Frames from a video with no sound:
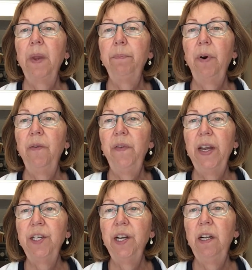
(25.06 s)

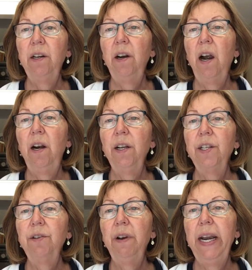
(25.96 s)
professional or
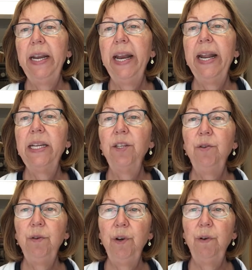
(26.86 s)
artist grade and a
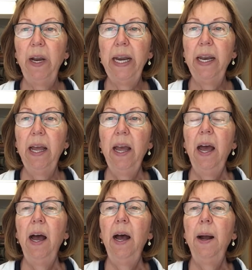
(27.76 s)
student grade.
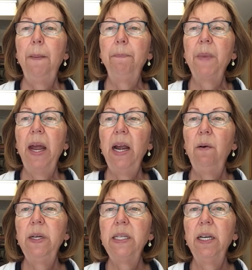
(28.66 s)
I
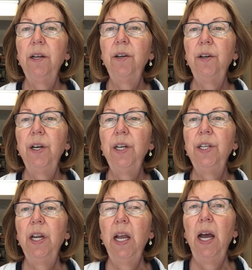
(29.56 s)
always
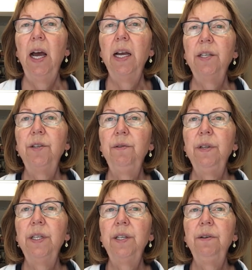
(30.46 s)
encourage
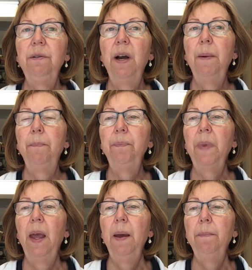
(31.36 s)
students to
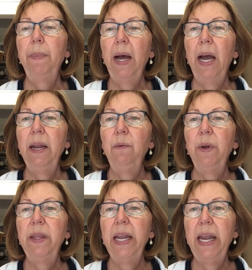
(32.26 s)
buy
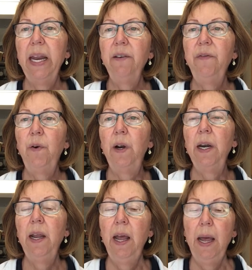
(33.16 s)
what they can afford,
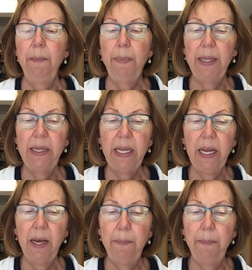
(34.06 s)
but the